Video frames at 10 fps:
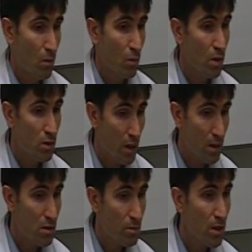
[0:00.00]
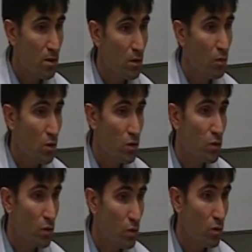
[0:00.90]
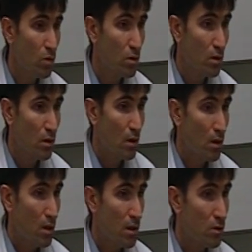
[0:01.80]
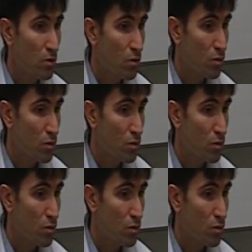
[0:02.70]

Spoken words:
what Chinese medicine wants to do is to